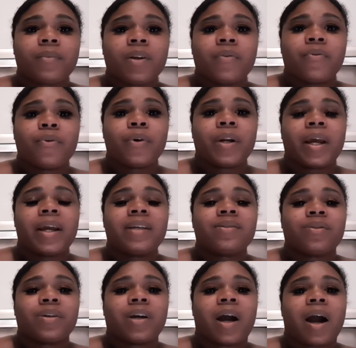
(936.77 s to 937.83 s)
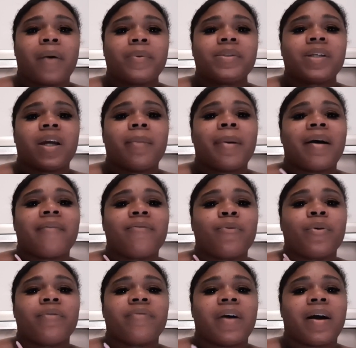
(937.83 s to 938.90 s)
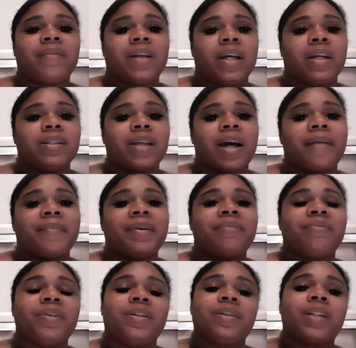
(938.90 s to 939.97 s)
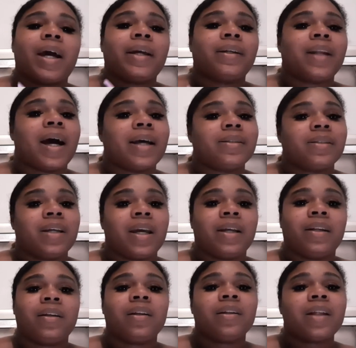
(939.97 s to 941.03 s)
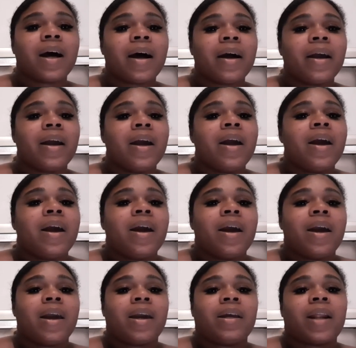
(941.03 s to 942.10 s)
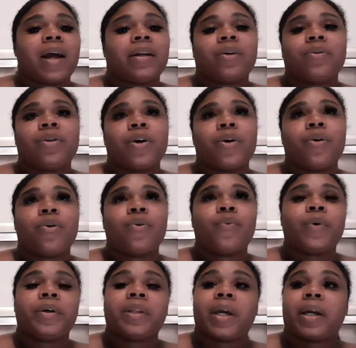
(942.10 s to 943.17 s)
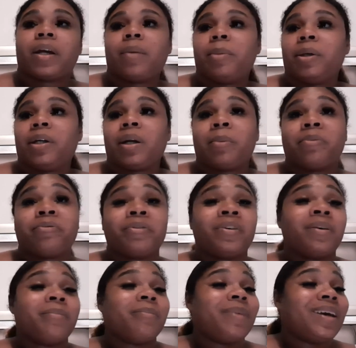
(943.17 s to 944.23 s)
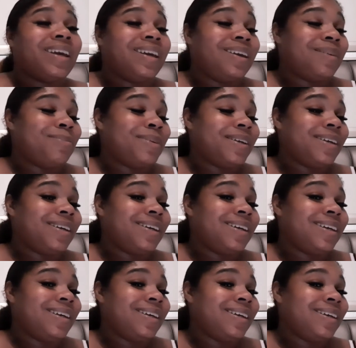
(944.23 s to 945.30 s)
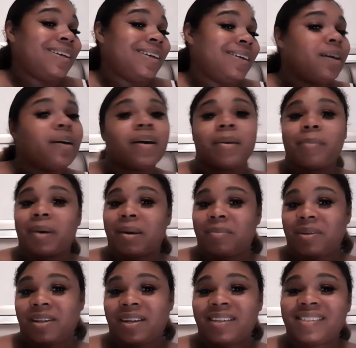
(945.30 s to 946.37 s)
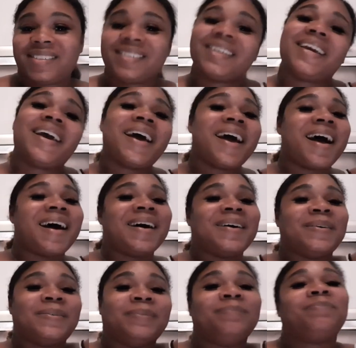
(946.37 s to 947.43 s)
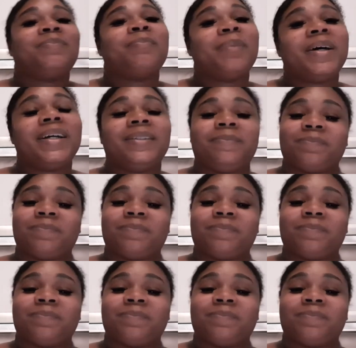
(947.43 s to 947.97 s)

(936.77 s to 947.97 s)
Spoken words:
4 days, or I would say about 4 or 5 days, I've been feeling like nauseated a lot. And I don't know where that could be coming from. Maybe baby dust. But